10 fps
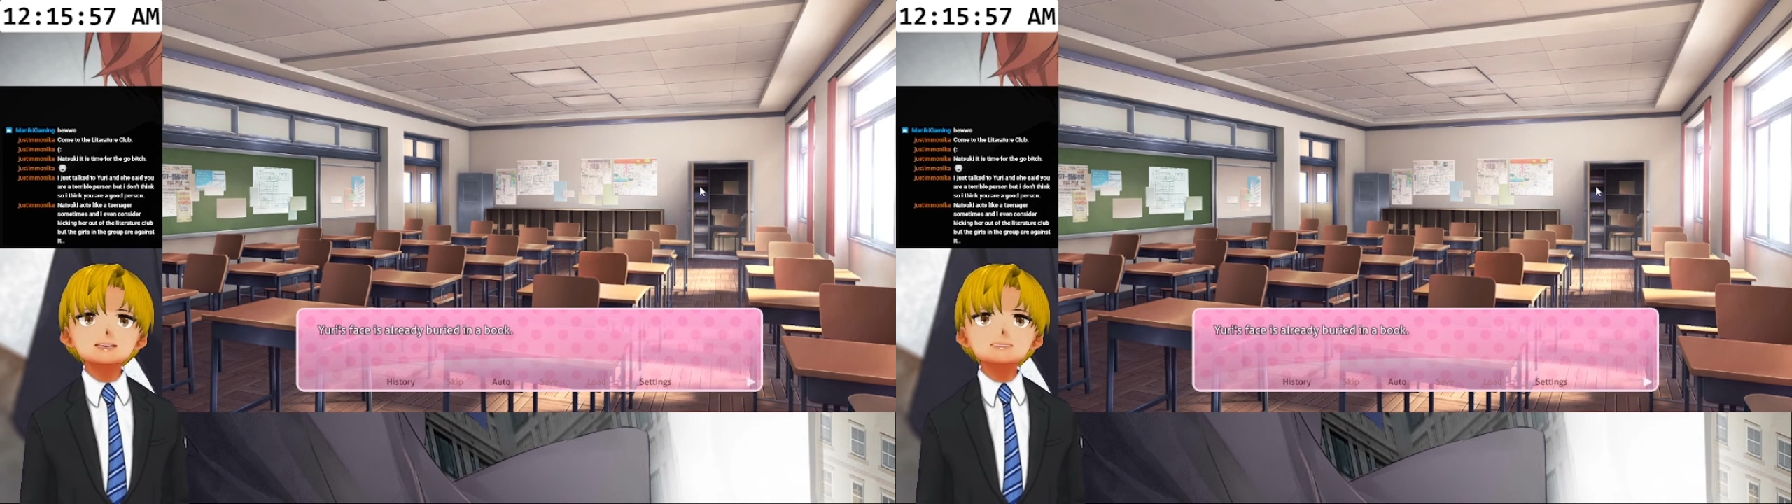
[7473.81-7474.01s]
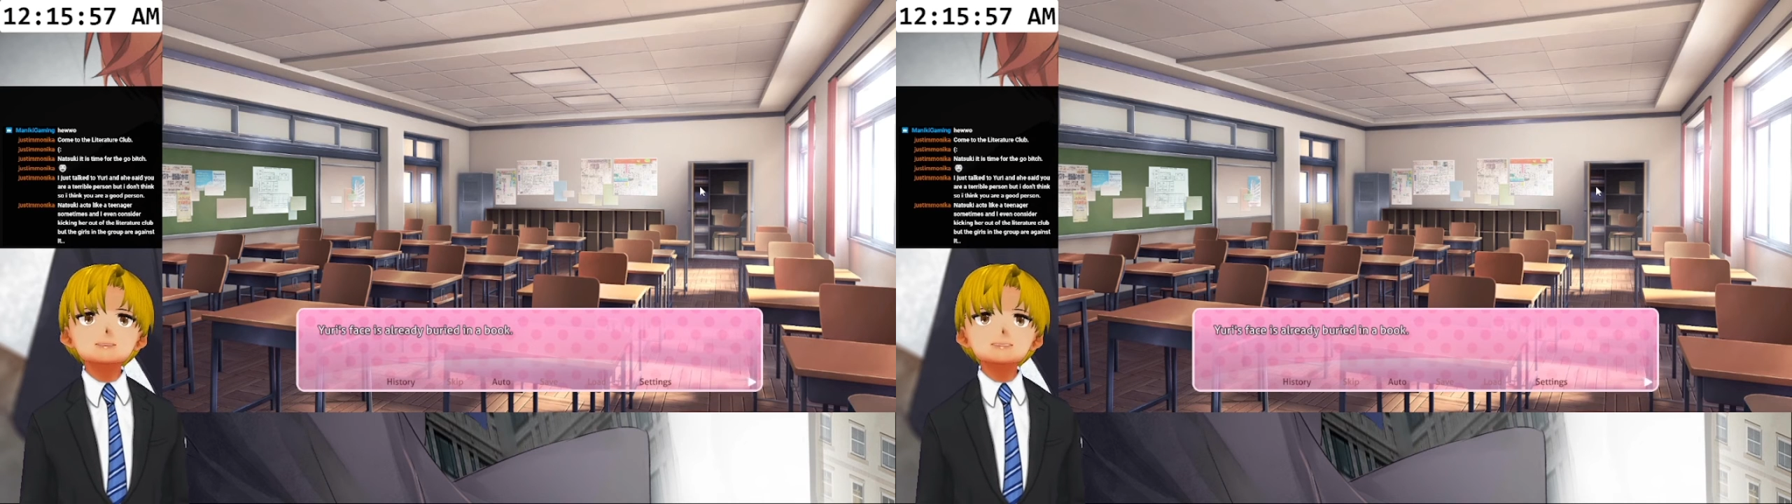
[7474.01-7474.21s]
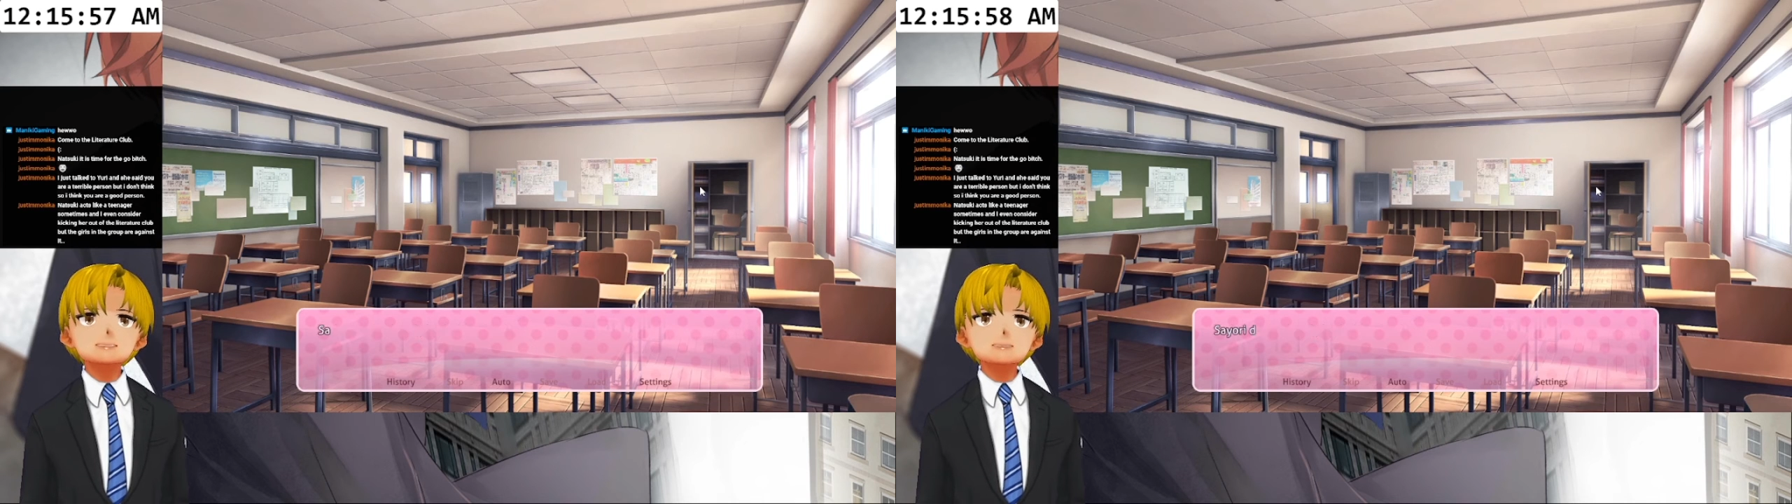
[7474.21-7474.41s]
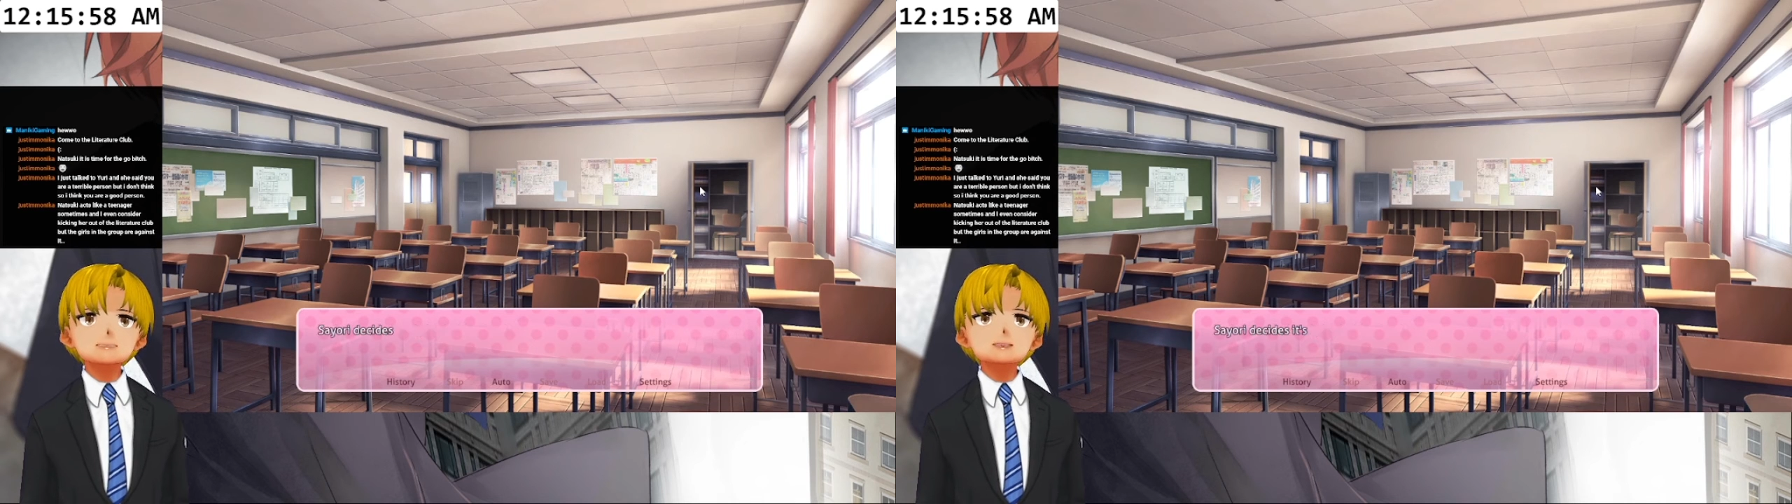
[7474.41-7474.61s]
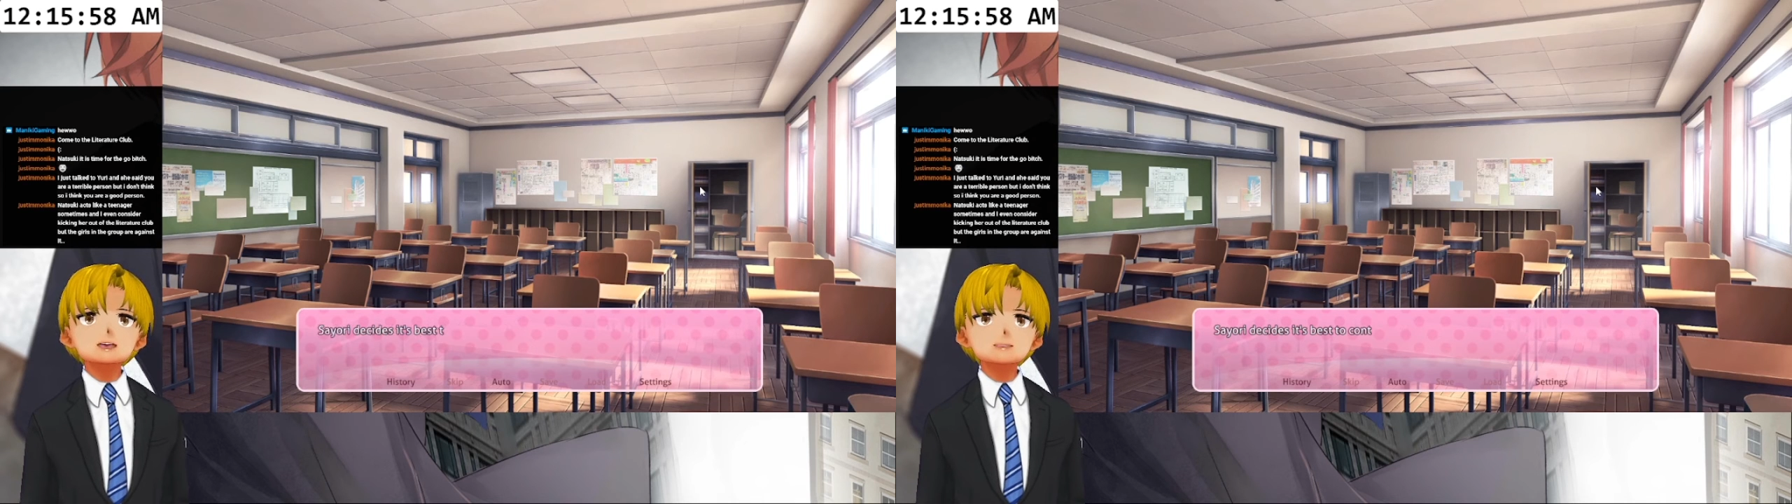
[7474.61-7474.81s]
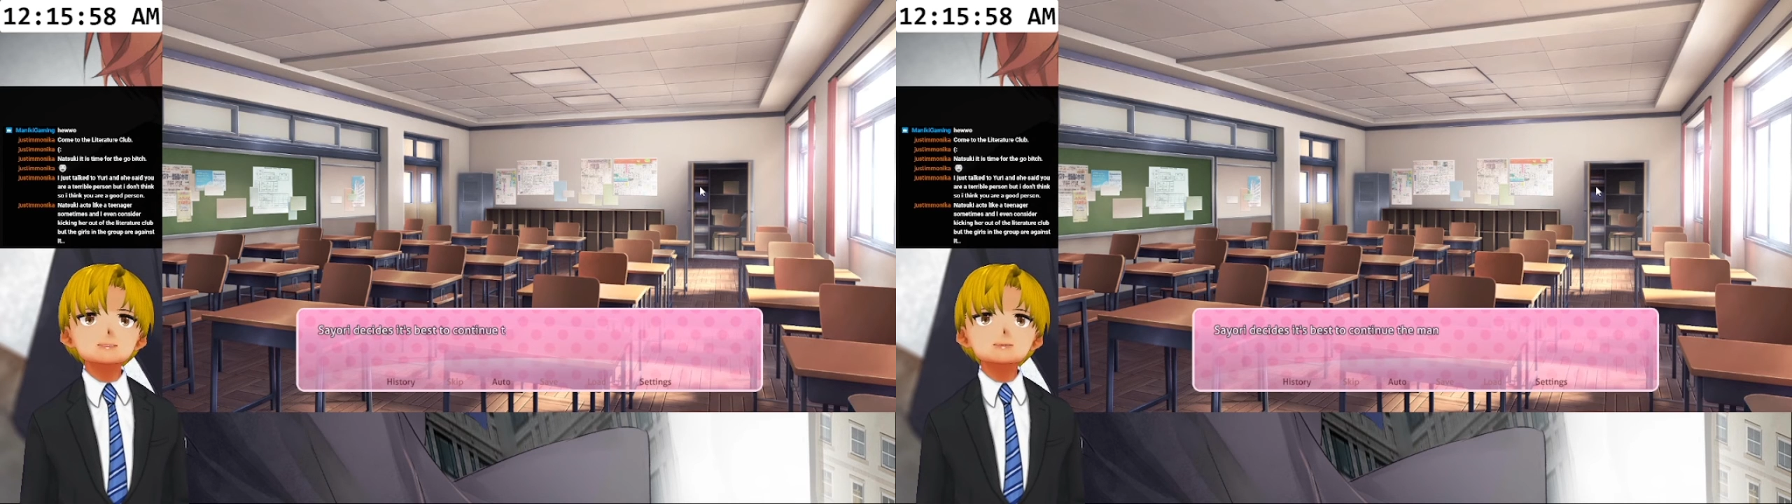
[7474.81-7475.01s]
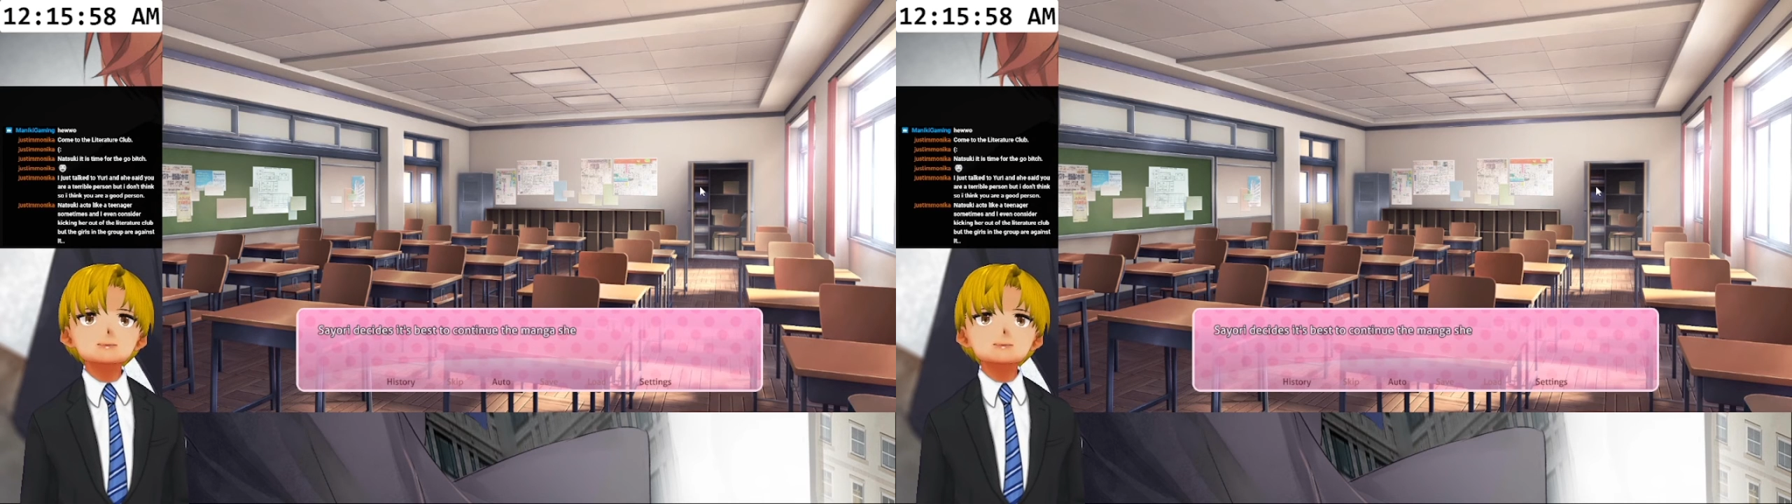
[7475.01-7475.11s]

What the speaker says: buried in a book.